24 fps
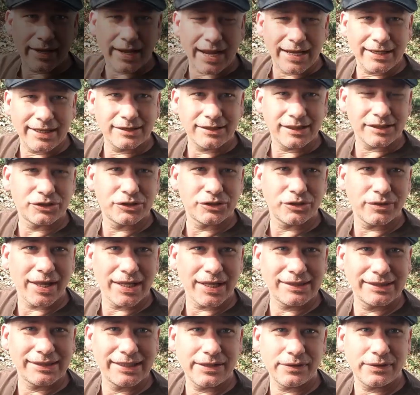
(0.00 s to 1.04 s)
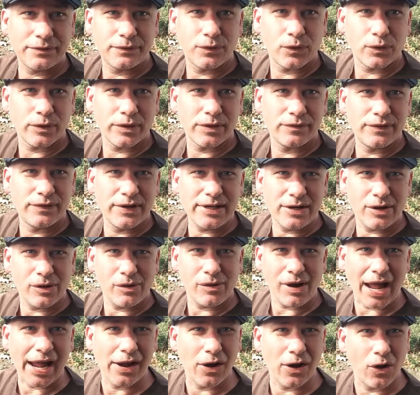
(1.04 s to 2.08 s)
All right, guys, so that's it for the
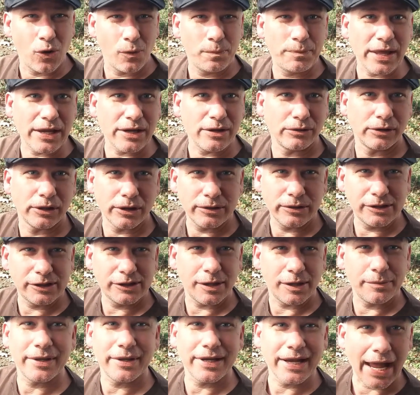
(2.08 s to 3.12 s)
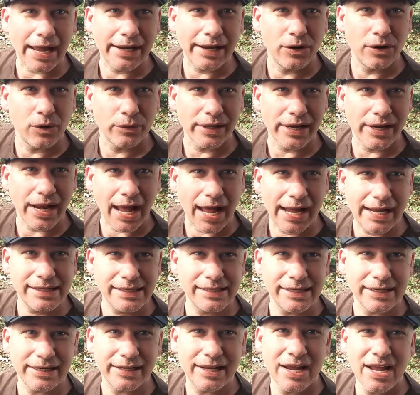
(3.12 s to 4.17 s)
video. I hope that you learned something. I know that I
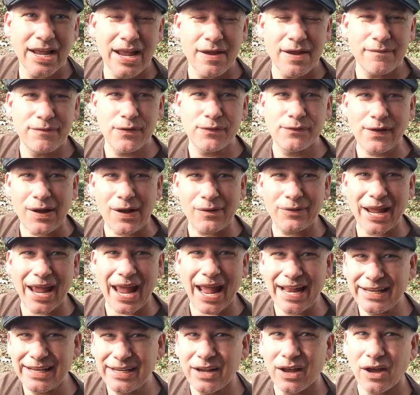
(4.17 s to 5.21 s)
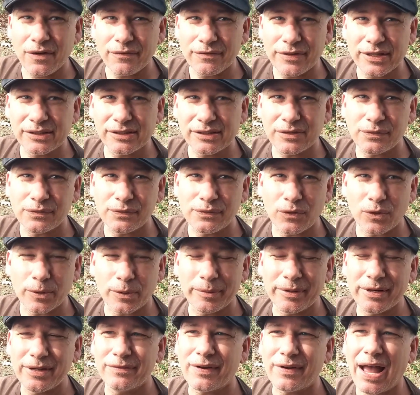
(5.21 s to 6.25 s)
did. If you found any of this
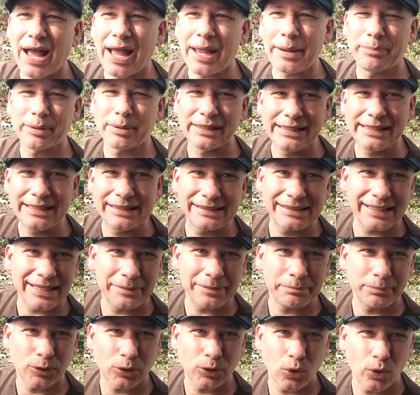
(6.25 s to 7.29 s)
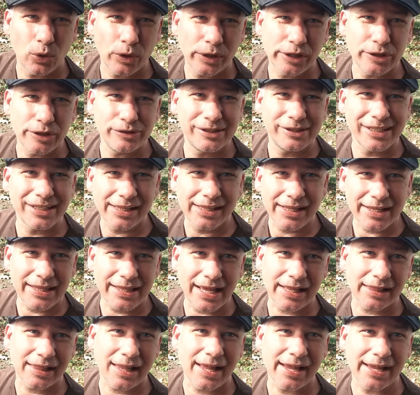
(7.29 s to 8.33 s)
informative, I please implore you to click
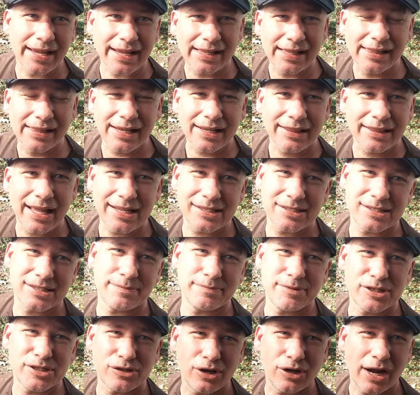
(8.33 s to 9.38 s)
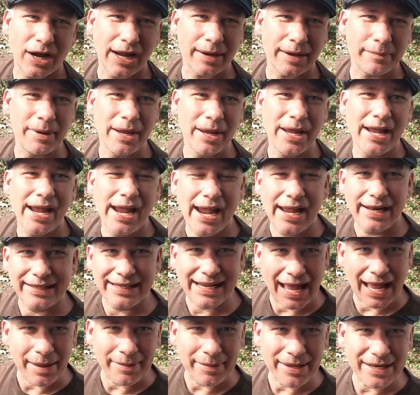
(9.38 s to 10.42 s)
that like, click that subscribe,
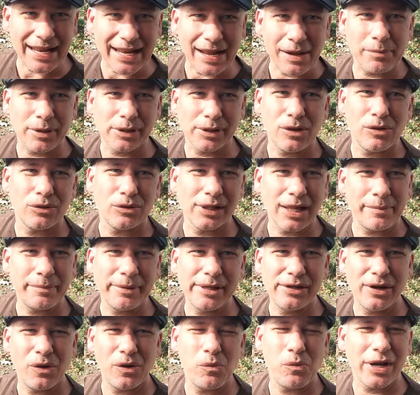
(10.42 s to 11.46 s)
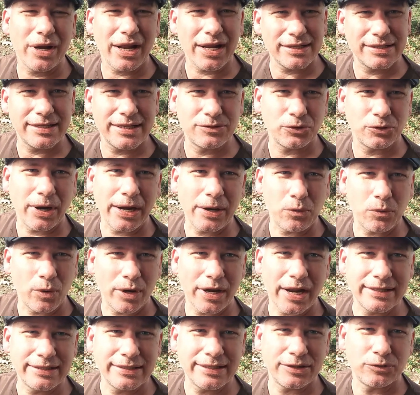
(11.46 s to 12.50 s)
and comment down below. Let me know what I did right,
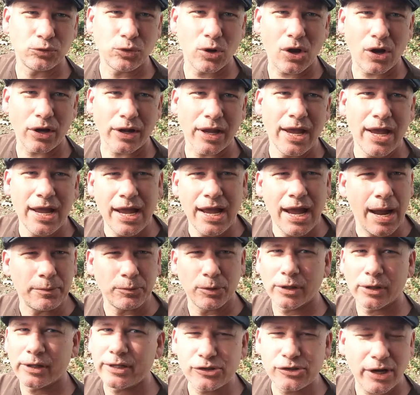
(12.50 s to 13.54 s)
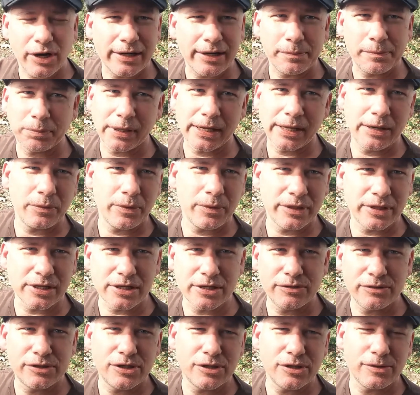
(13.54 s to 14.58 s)
what I did wrong. I'm really trying to play with
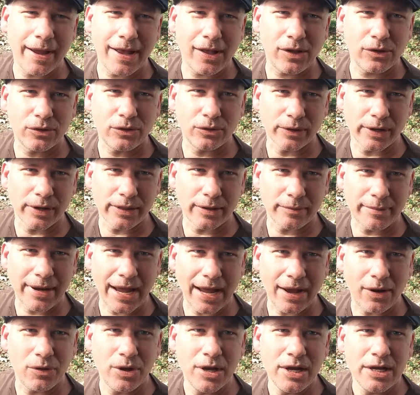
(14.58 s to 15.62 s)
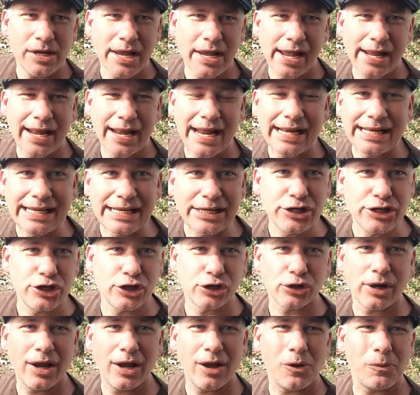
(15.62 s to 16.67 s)
the YouTube algorithm now, and I need
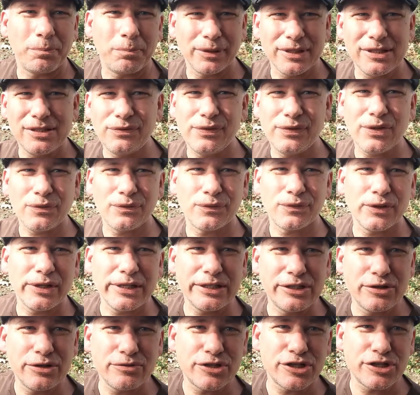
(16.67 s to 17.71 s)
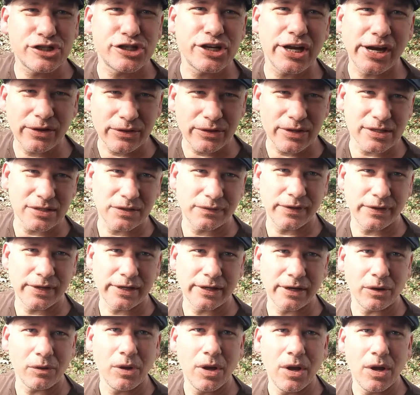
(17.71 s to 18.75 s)
your help. Please feel free to share this
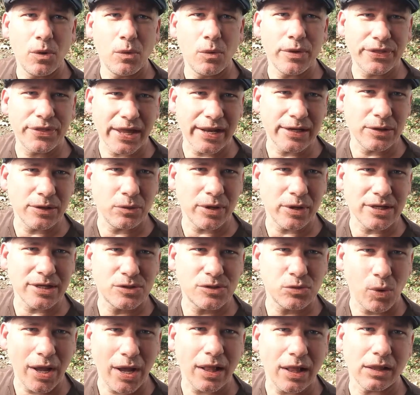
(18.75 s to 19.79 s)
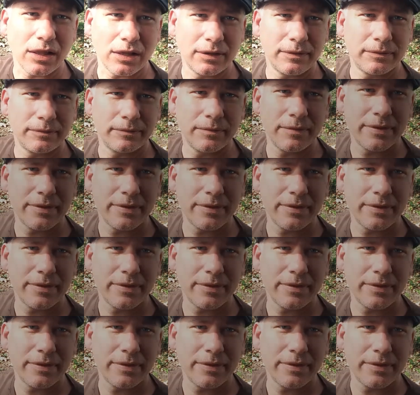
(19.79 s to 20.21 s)
video with anyone as well.